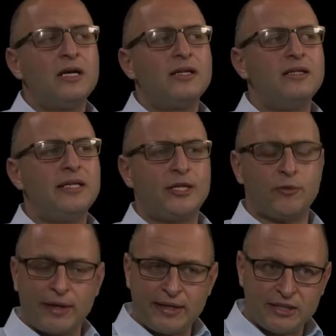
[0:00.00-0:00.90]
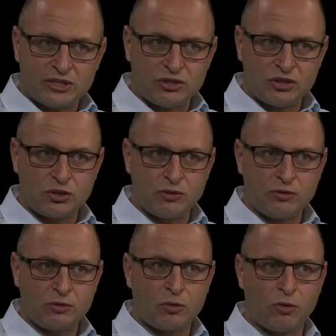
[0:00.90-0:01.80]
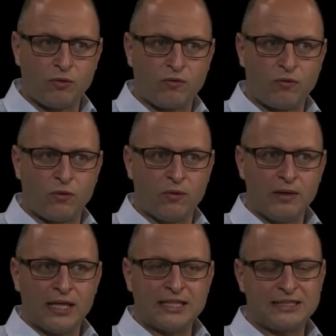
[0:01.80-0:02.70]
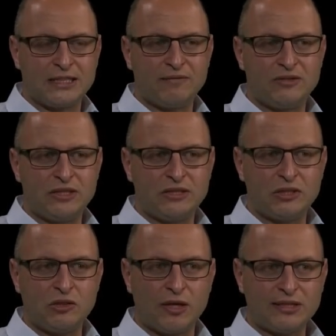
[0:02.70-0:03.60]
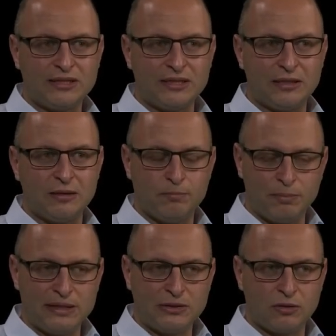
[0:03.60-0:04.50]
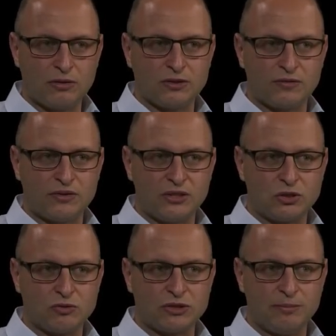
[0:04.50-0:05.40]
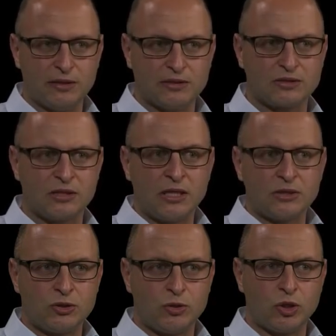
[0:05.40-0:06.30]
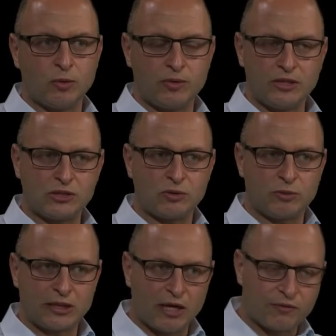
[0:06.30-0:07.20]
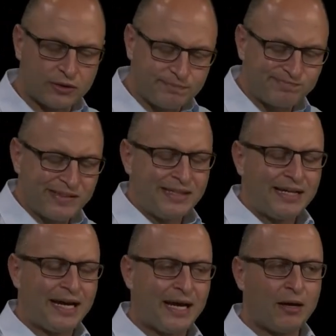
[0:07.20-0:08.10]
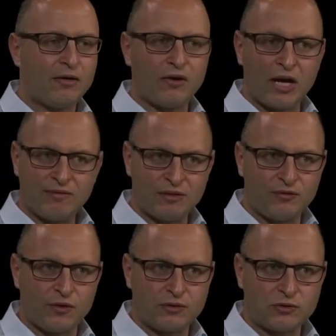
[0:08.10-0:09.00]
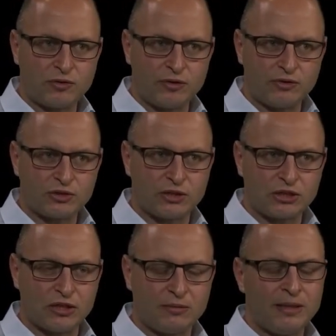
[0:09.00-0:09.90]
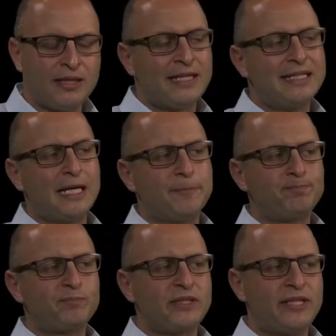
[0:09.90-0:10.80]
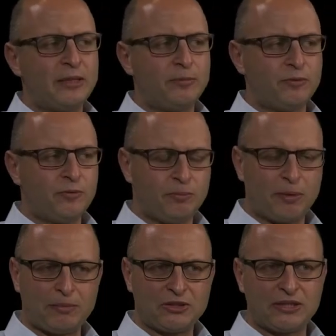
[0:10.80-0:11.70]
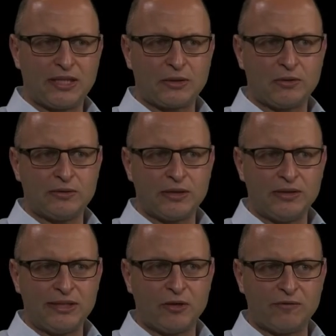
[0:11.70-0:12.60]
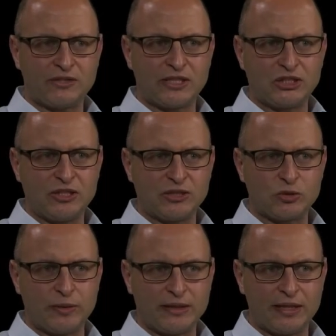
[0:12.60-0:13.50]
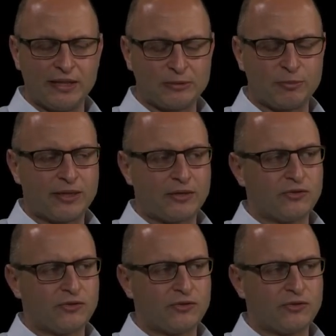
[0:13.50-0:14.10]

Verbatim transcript: the Grattan Institute called for 70 to 90 billion dollars of additional stimulus to help this recovery, uh, heavily focused on infrastructure. Now, they published an article in the conversation this week, and let's put that on